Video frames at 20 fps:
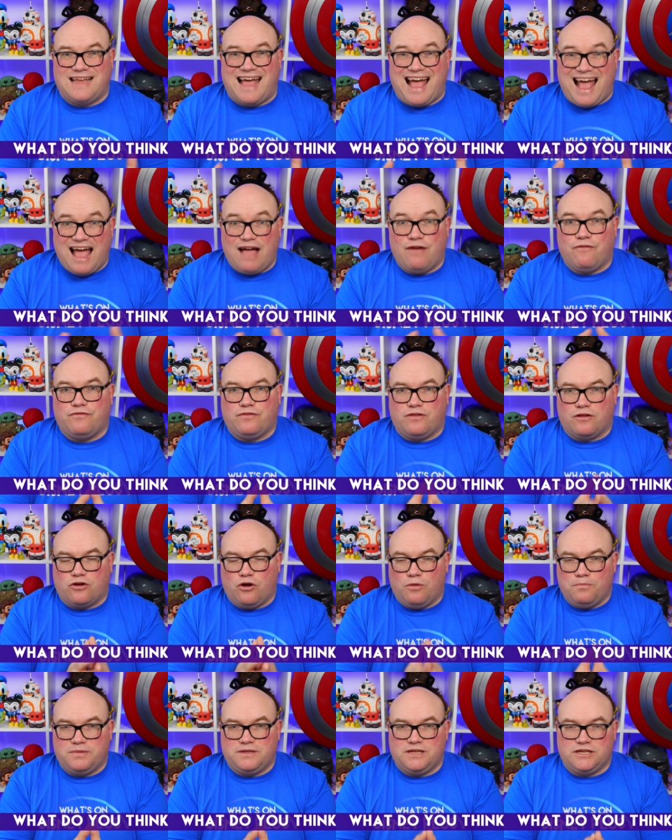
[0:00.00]
to have the
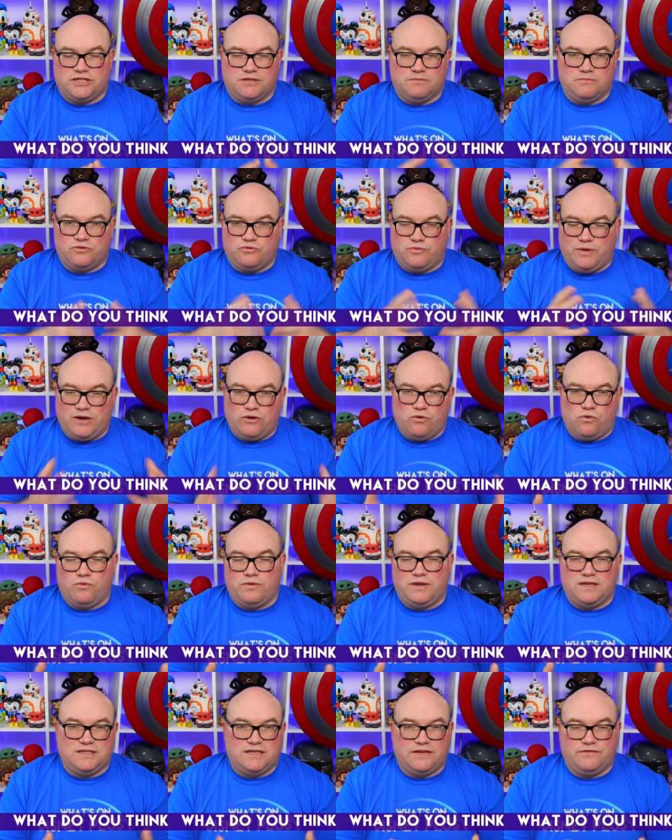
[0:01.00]
competition between
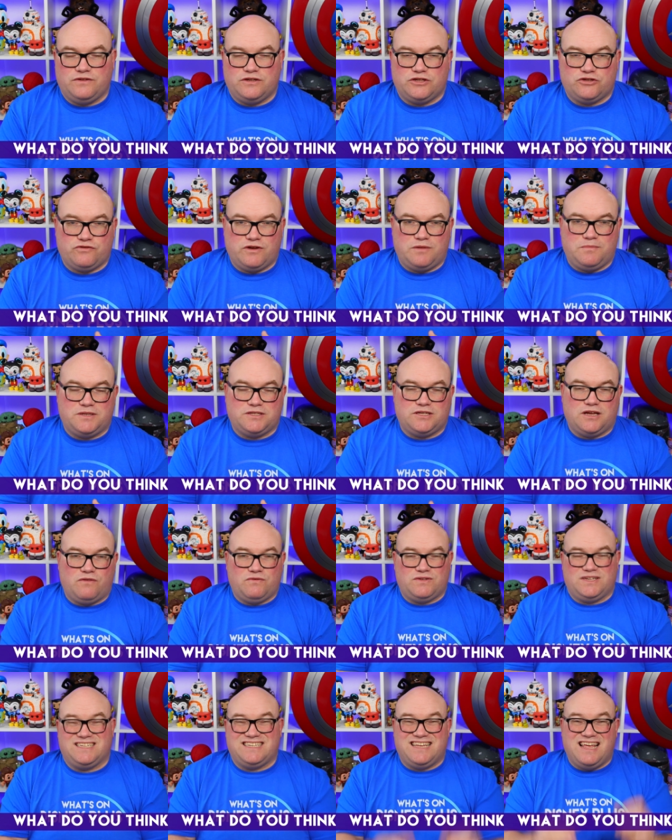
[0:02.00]
all these different streaming
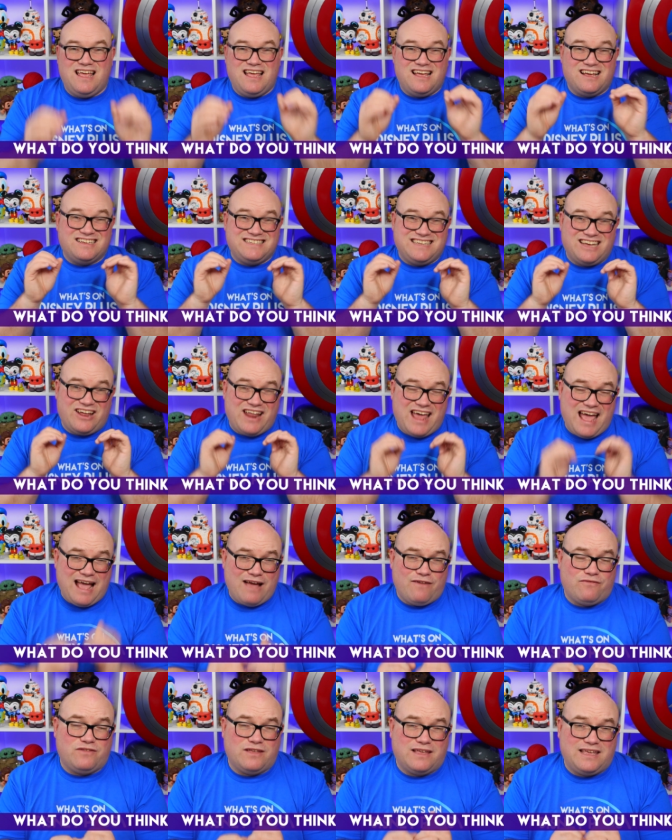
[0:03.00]
services because they're going to
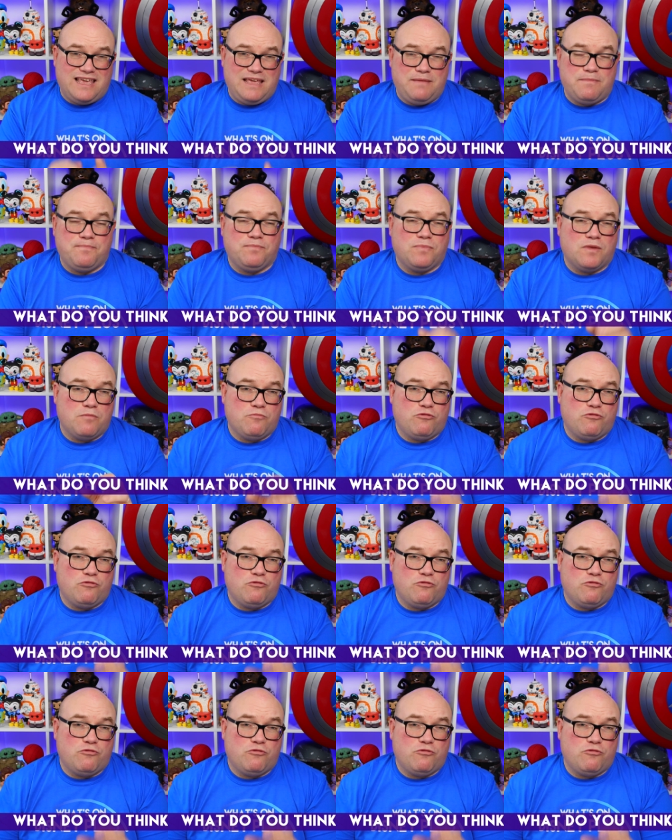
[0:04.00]
have to keep